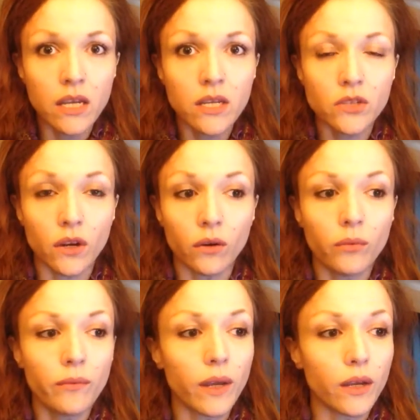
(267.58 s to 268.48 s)
So,
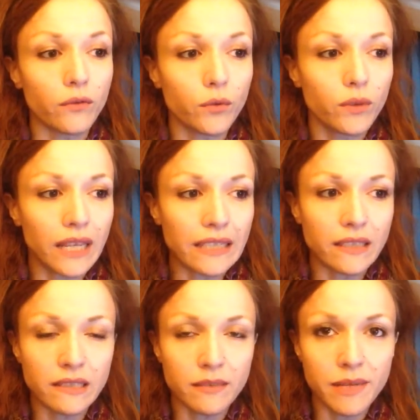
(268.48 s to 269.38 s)
if you would like
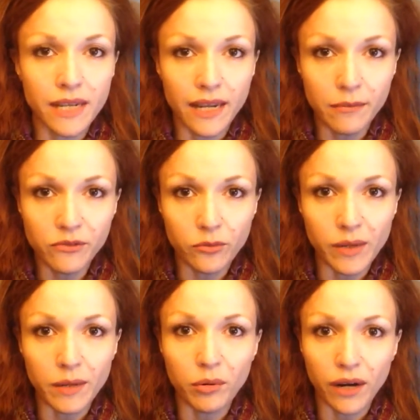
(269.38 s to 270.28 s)
to submit names for
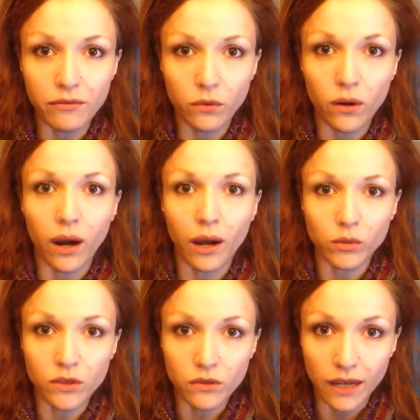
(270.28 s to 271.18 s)
me to pray for, I
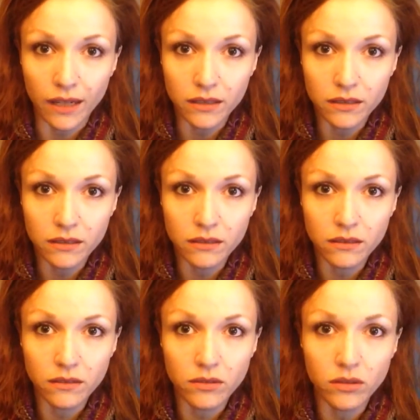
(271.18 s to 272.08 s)
will do that.
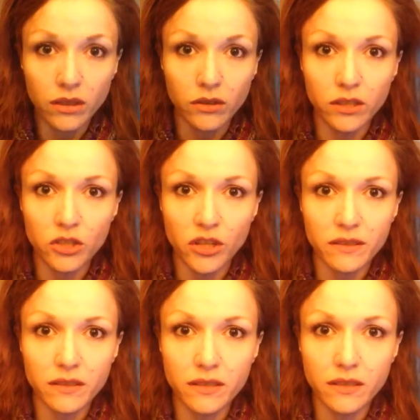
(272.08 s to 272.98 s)
You can
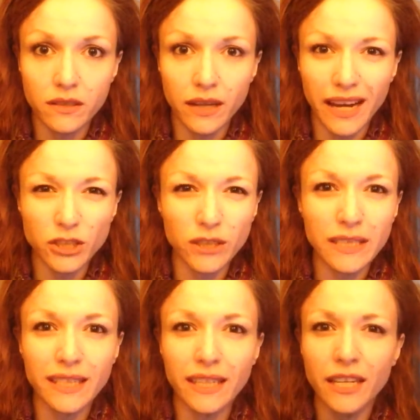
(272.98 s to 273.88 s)
just,
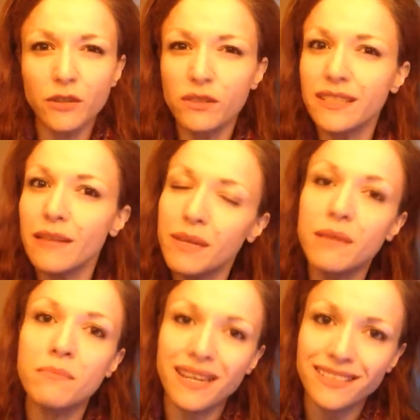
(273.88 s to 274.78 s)
actually, can you send me
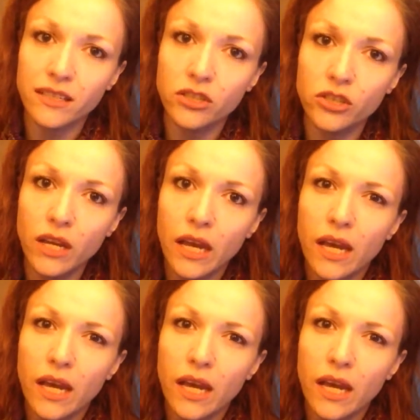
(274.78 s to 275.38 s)
a message?